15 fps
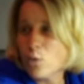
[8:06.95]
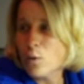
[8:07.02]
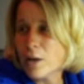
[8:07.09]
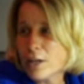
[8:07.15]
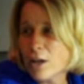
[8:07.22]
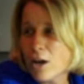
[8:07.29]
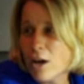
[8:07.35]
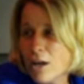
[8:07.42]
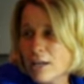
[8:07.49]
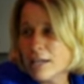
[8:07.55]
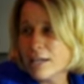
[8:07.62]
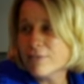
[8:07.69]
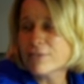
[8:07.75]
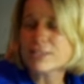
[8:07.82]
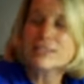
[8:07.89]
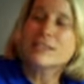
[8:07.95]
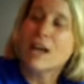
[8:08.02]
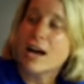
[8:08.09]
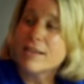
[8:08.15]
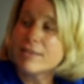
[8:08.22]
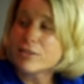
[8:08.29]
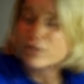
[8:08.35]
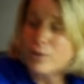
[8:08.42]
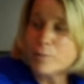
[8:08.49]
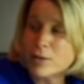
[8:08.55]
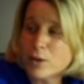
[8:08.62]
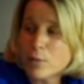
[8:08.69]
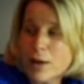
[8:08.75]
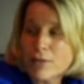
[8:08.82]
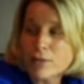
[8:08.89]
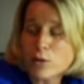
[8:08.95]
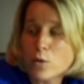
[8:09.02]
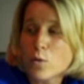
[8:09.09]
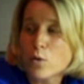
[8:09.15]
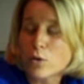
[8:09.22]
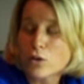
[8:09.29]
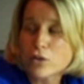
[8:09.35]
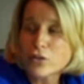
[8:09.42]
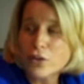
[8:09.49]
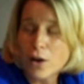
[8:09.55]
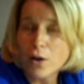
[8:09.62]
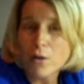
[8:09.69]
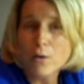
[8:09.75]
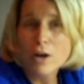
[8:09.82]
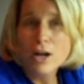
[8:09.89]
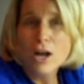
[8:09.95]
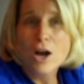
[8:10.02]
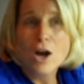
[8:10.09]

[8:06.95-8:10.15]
going on, and if it's not, there's something around the corner. So